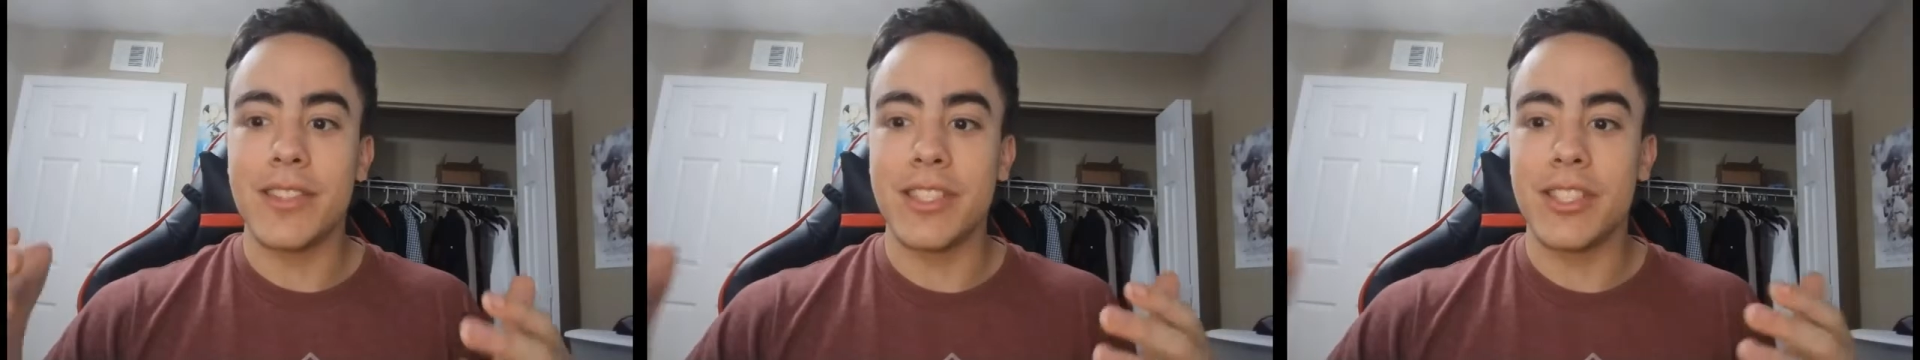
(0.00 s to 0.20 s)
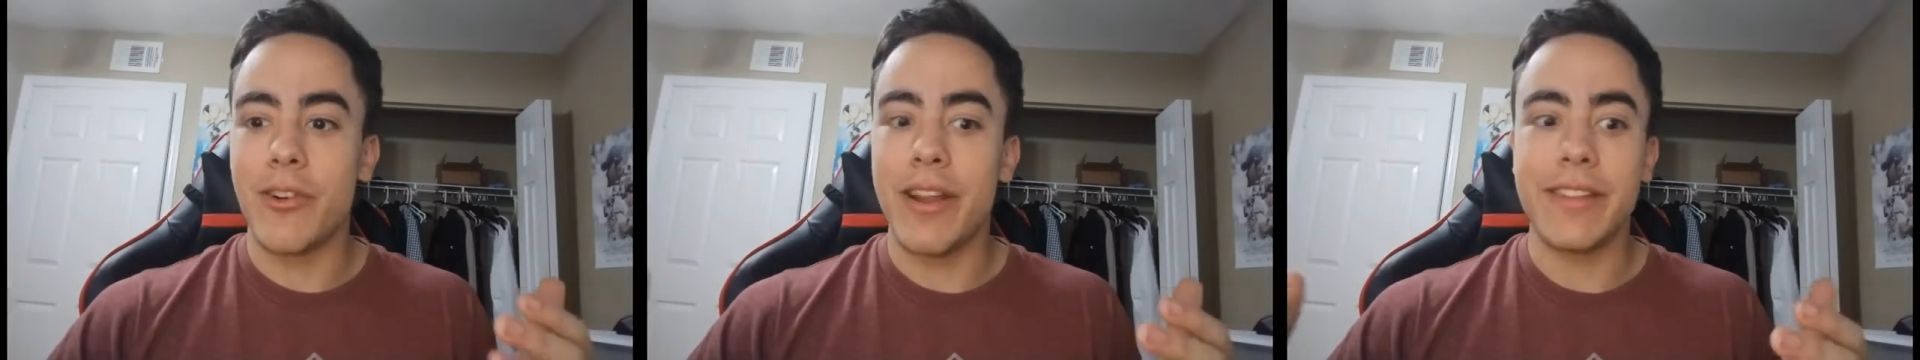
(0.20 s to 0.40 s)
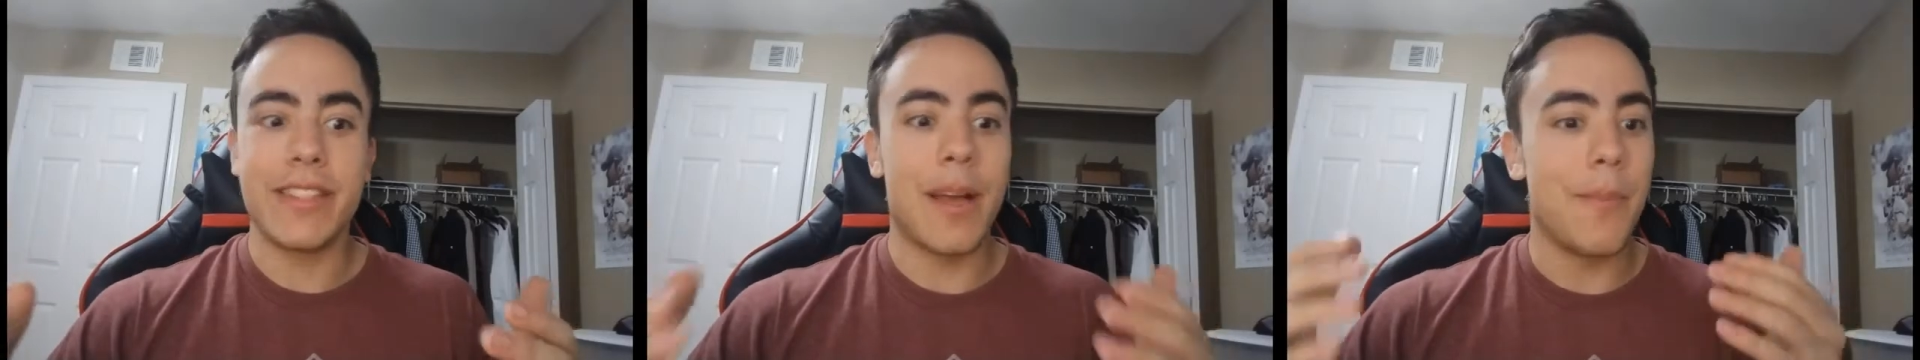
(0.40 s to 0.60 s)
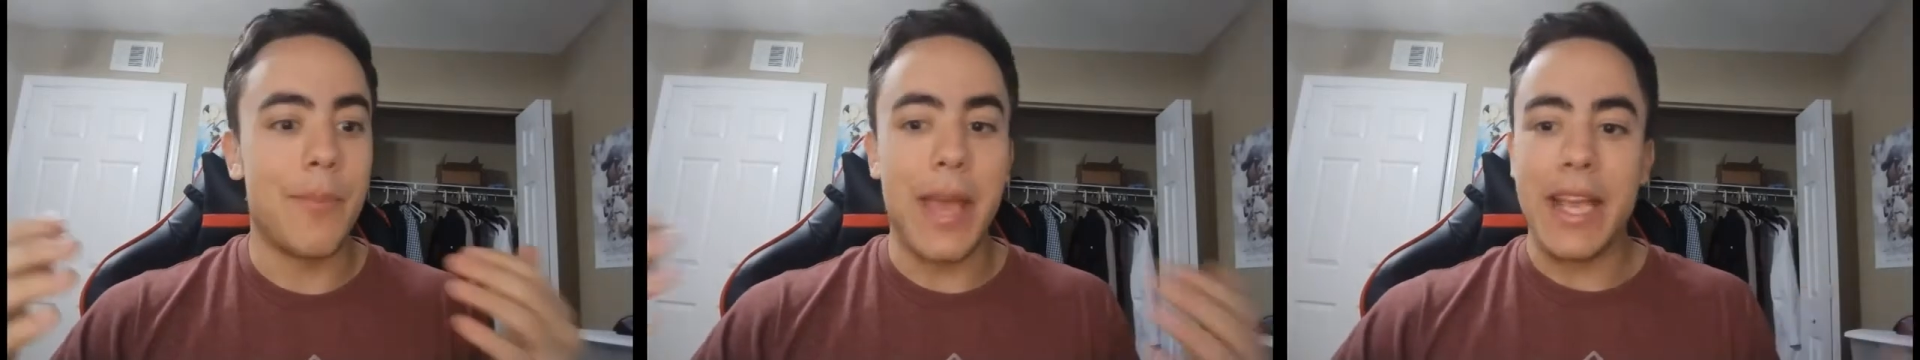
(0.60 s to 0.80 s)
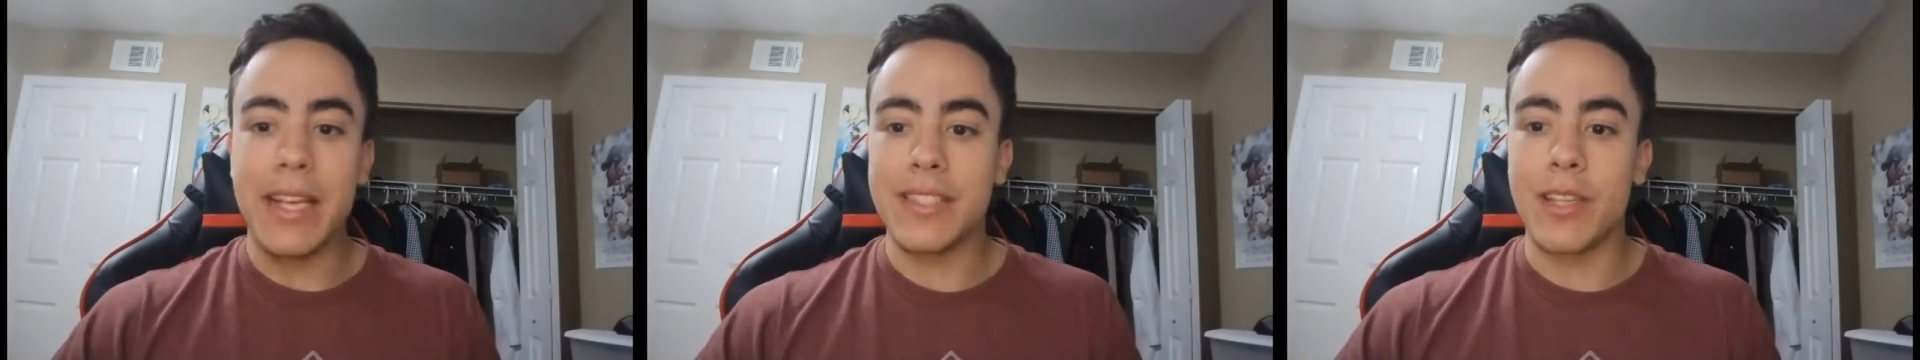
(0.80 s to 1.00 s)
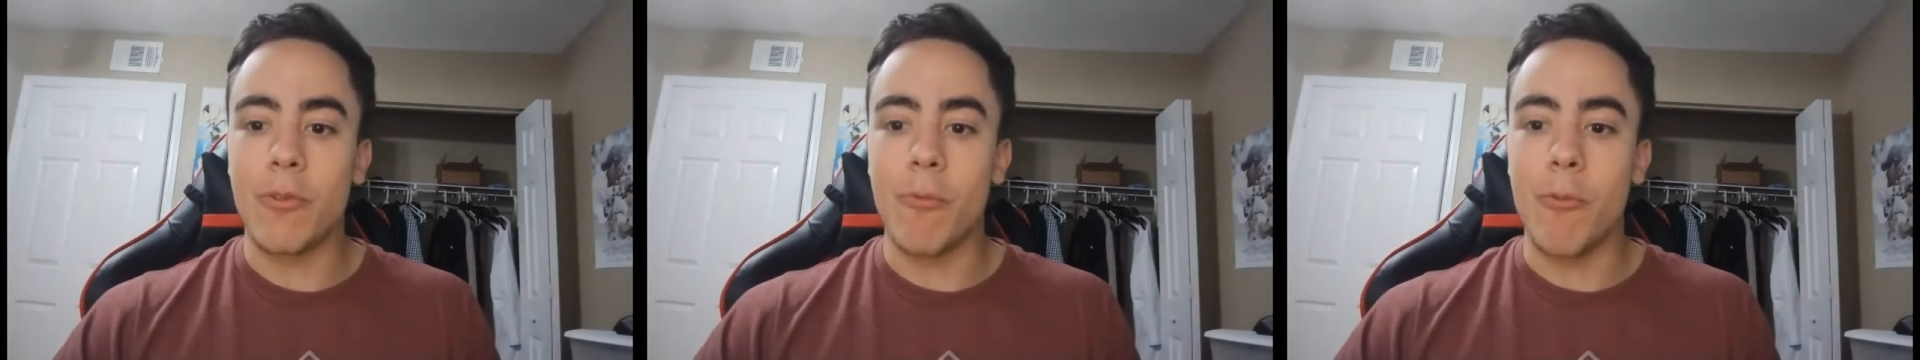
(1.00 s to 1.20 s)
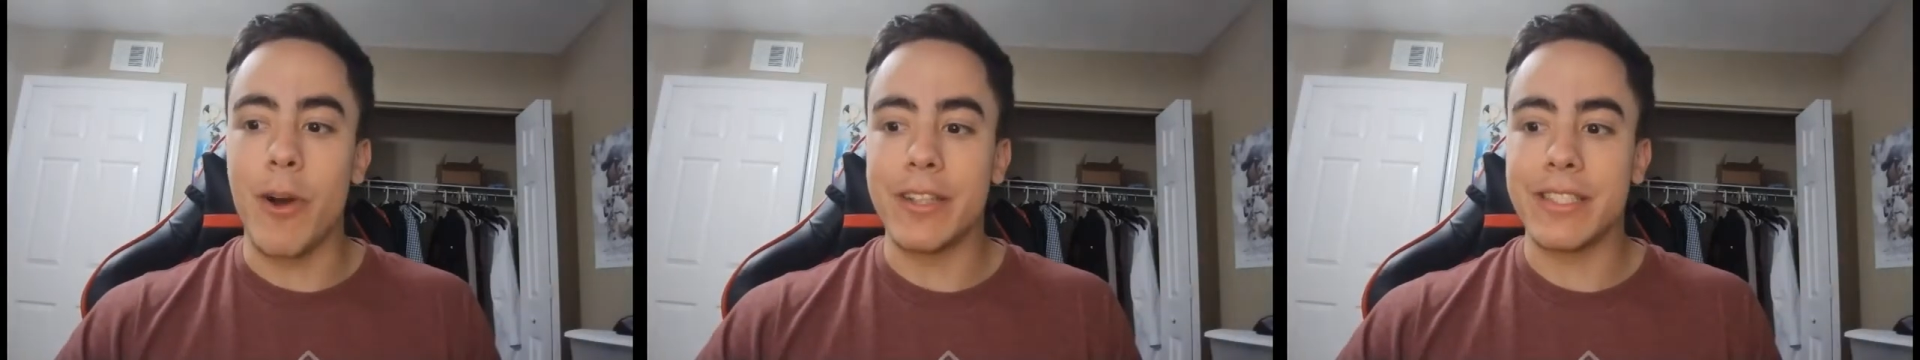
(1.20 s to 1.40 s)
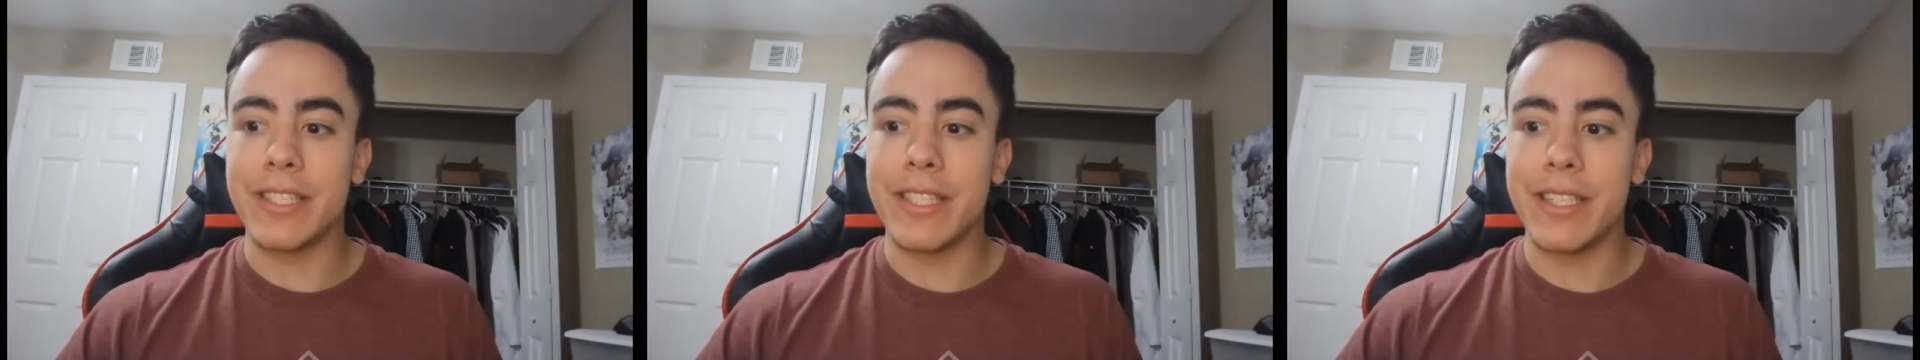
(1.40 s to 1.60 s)
of screen time based on
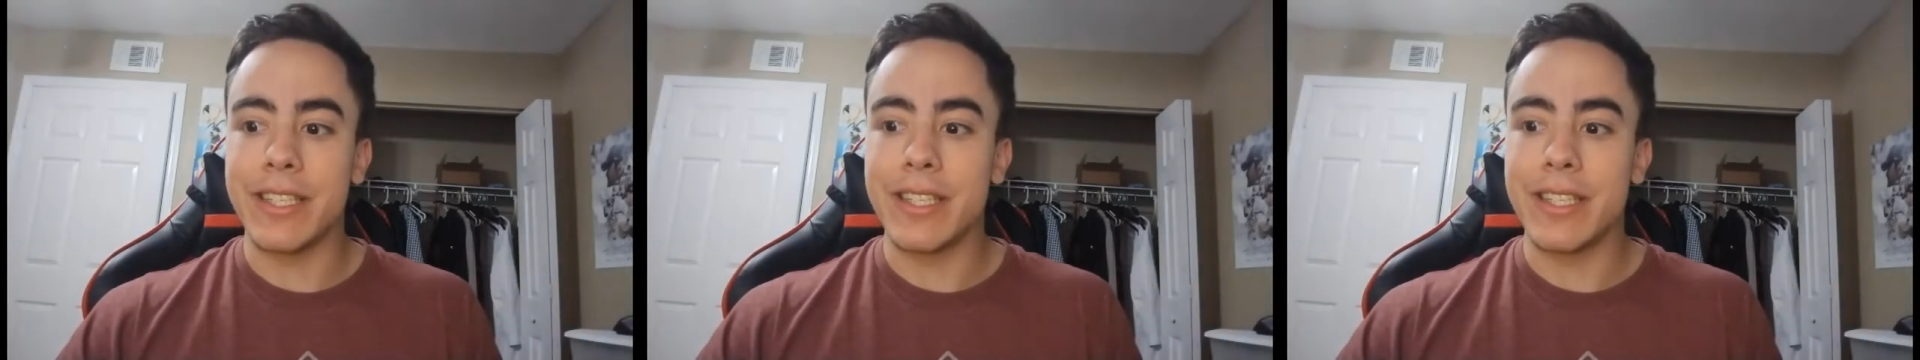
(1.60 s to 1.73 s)
what